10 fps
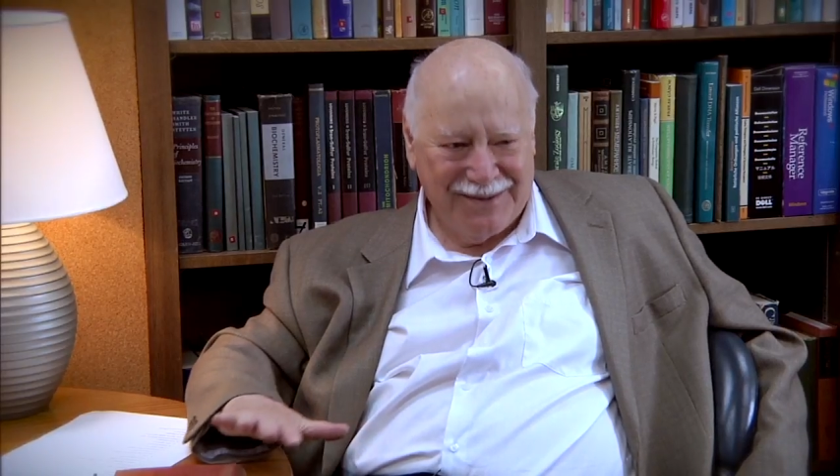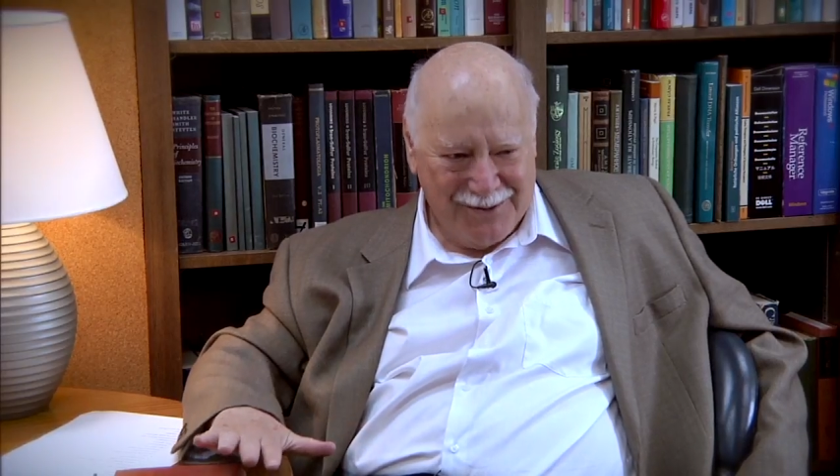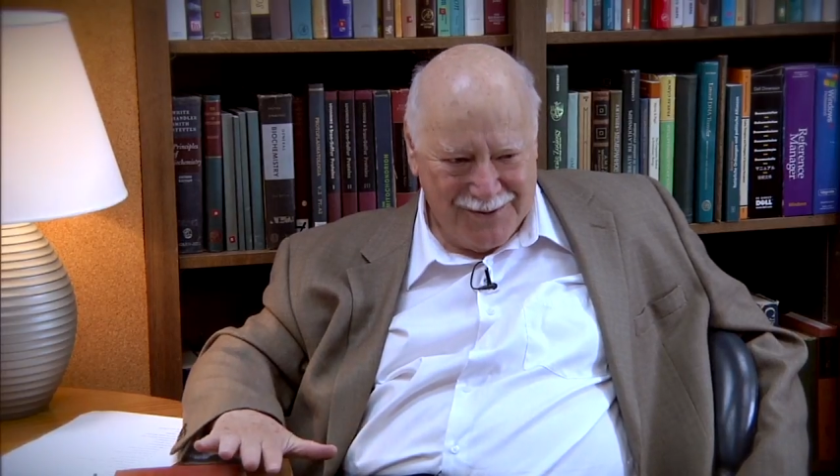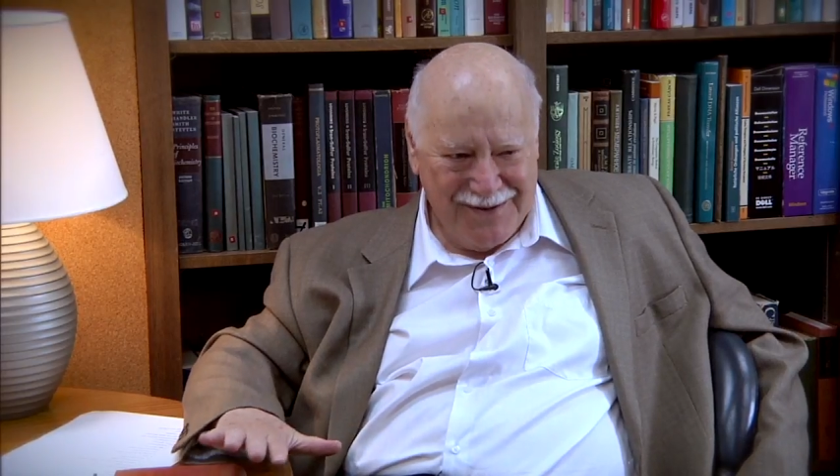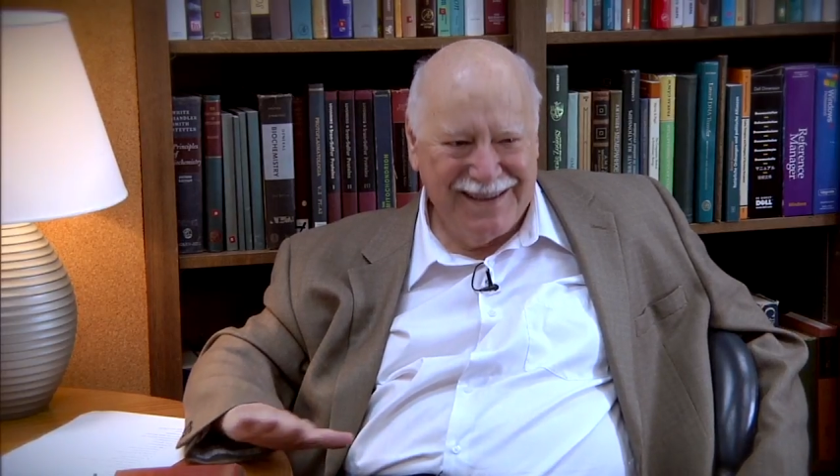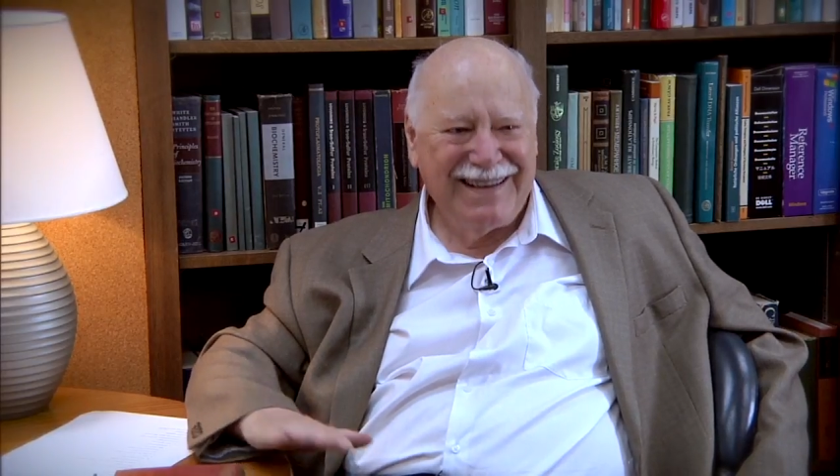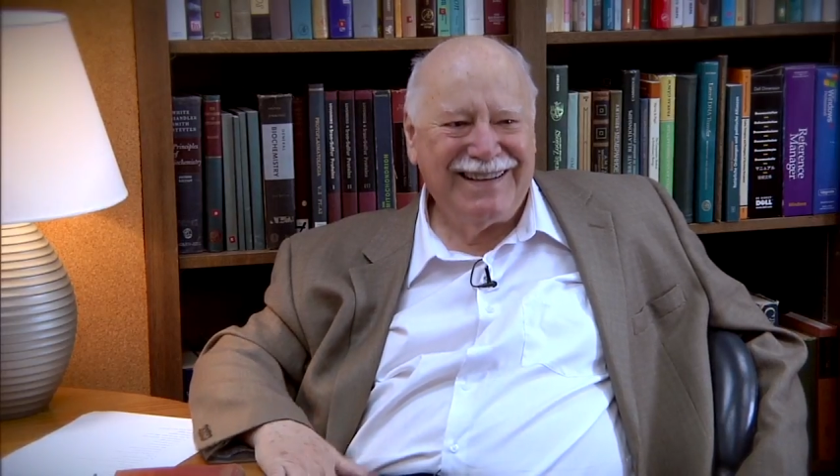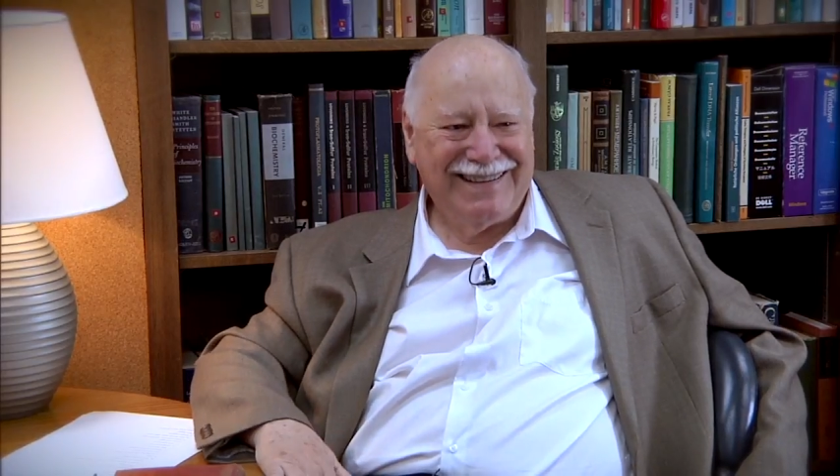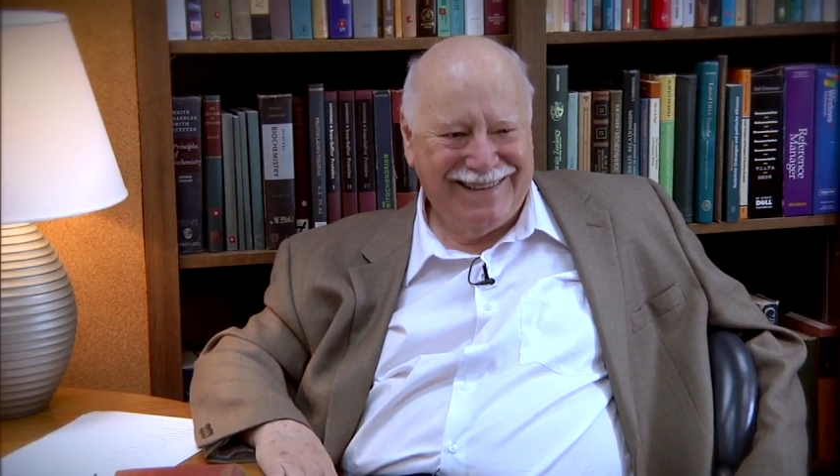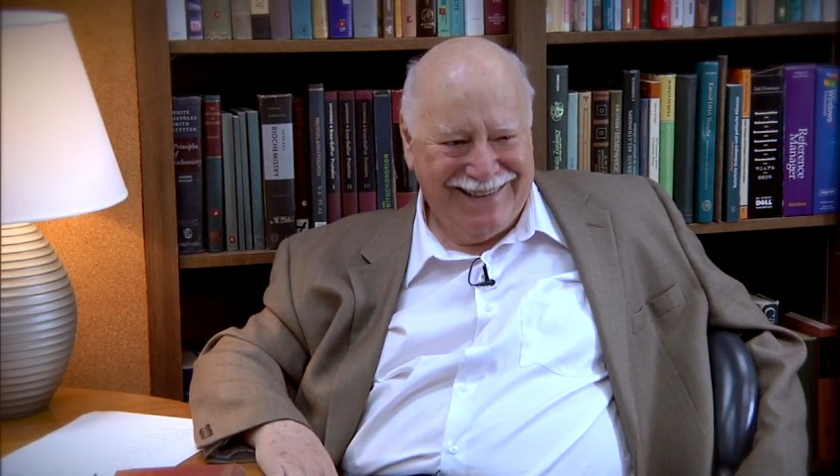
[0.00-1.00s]
to,
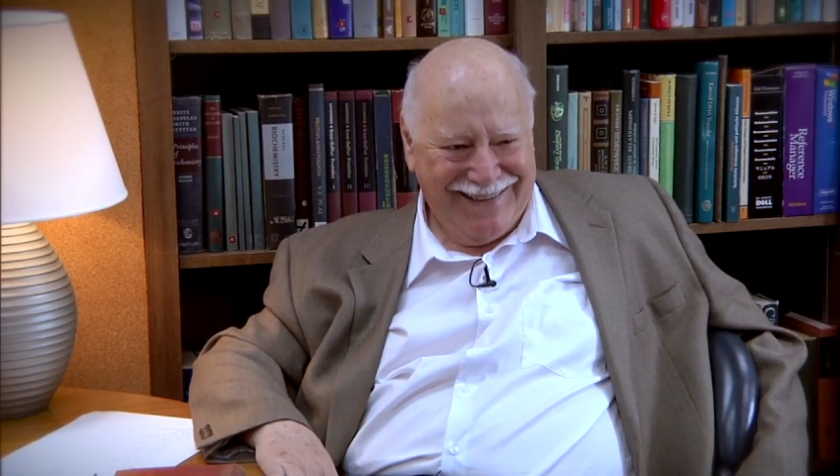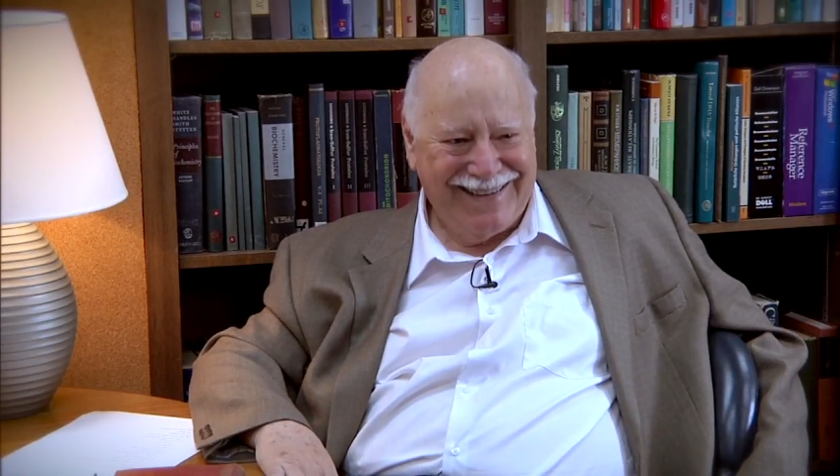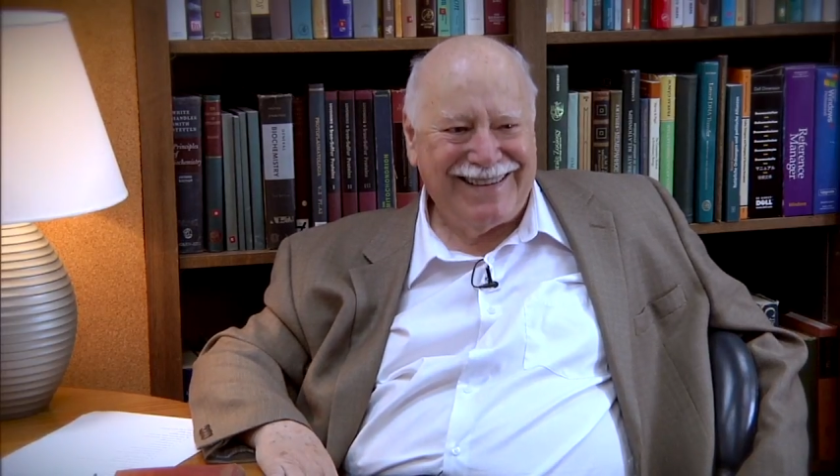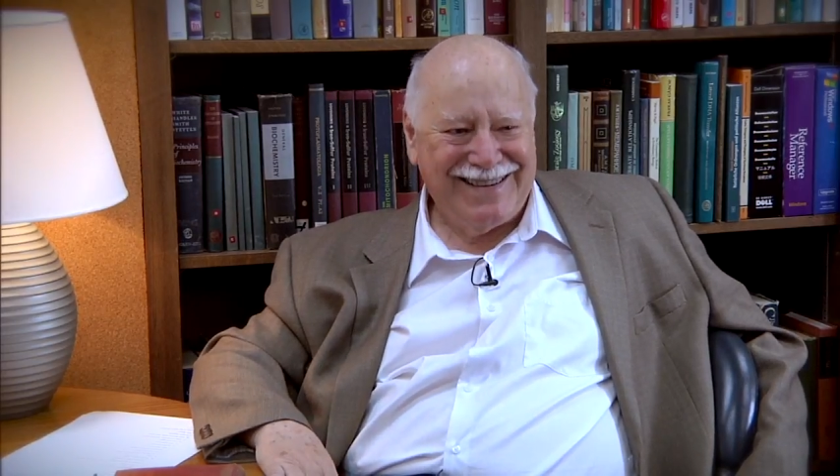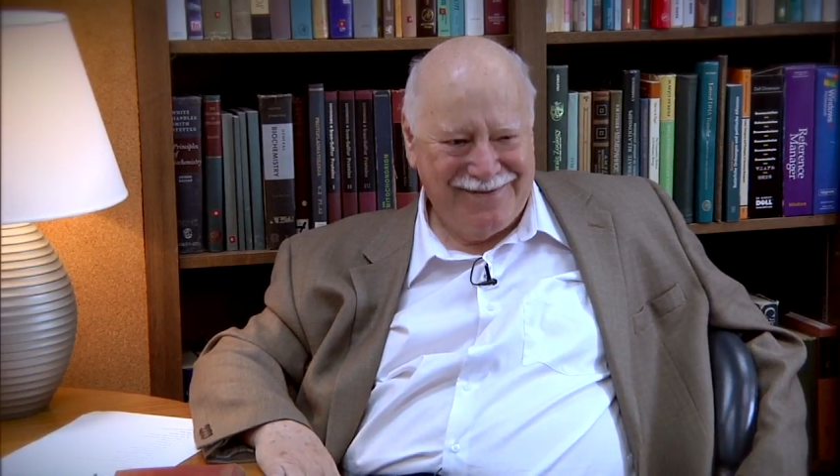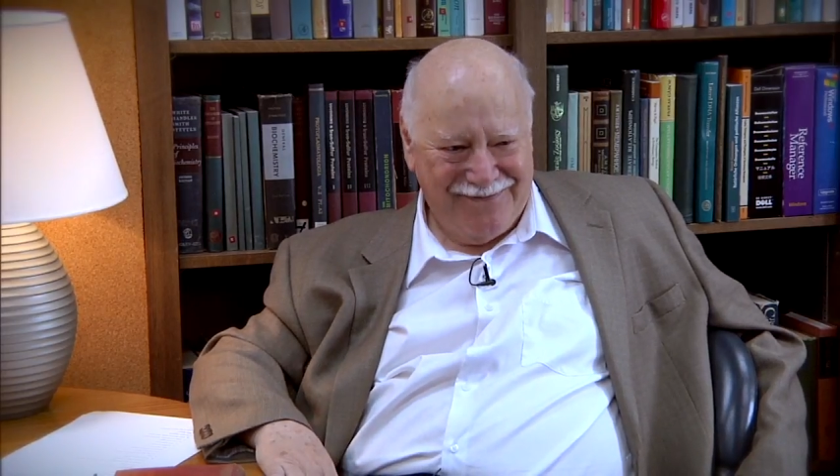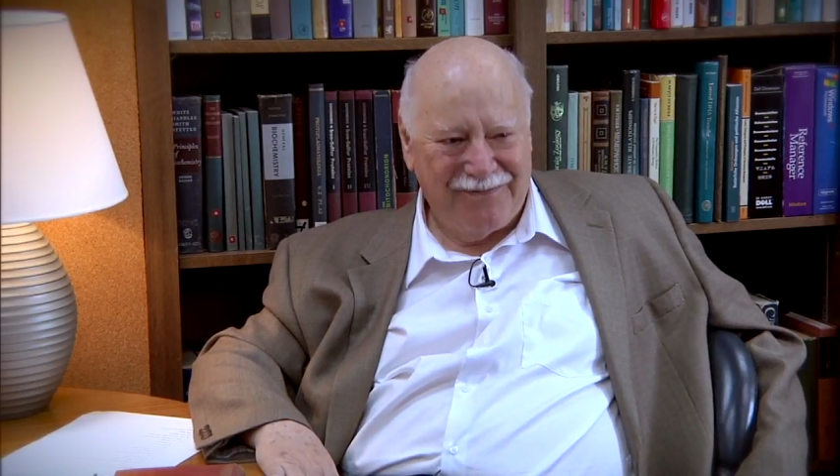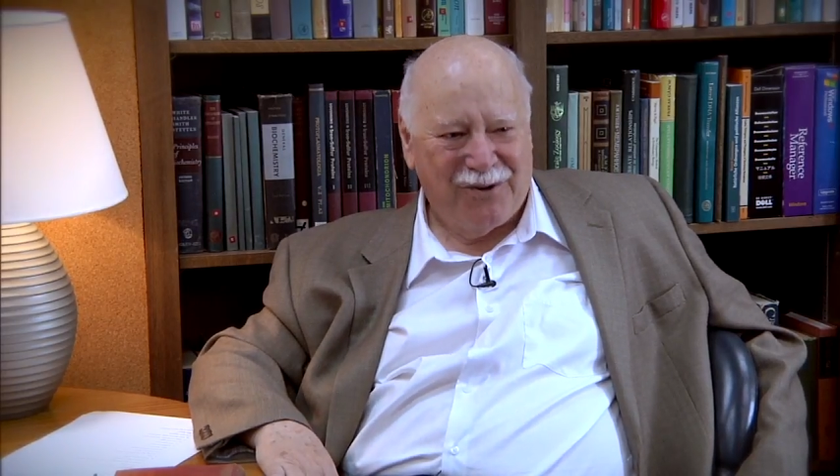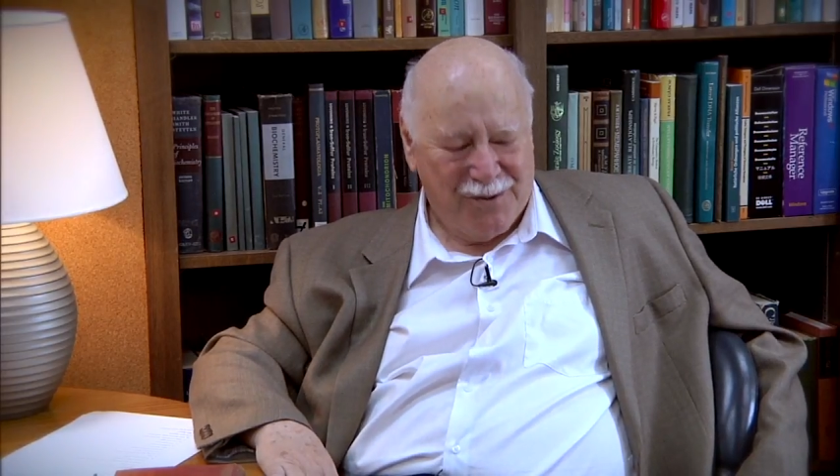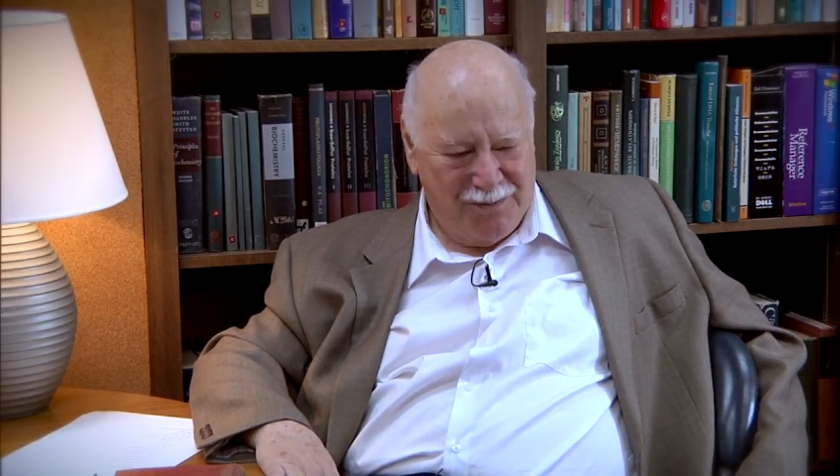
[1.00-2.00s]

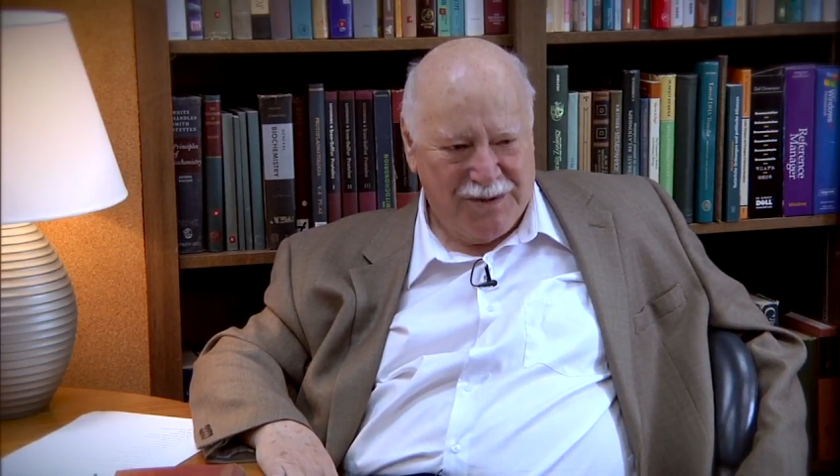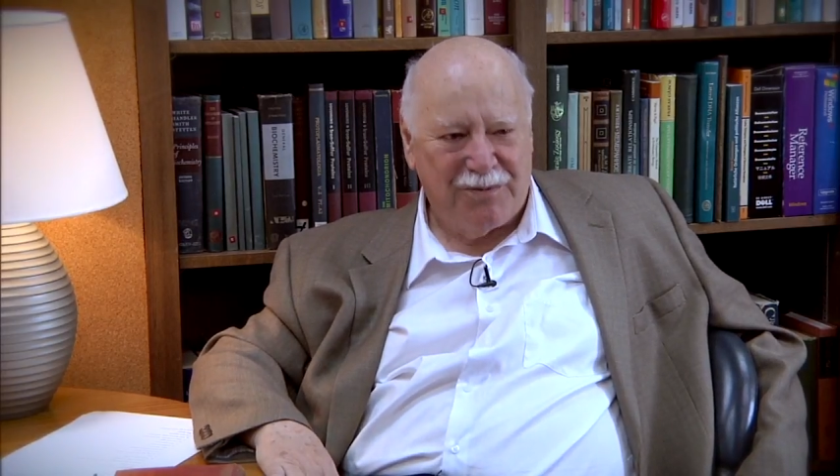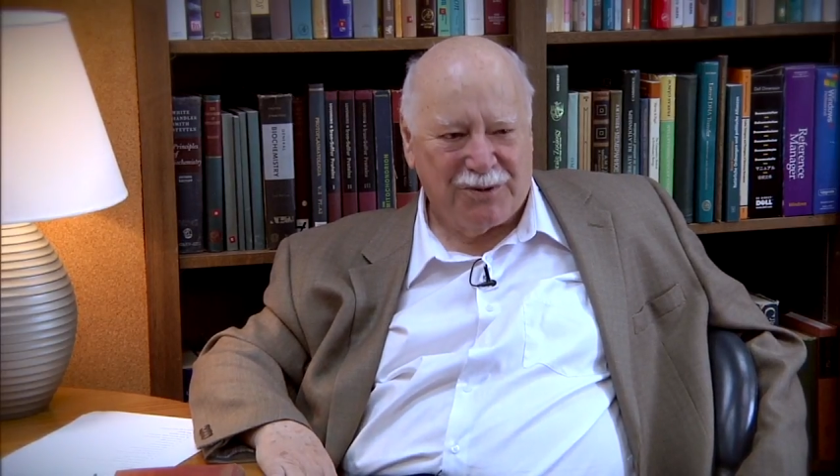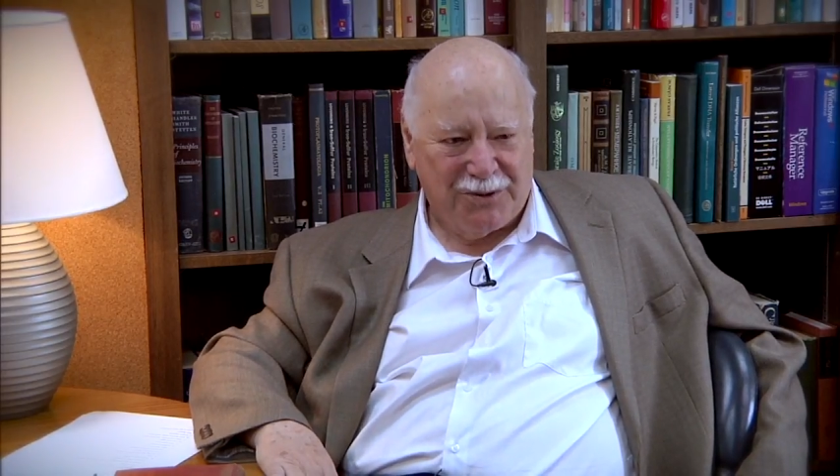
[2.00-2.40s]
for people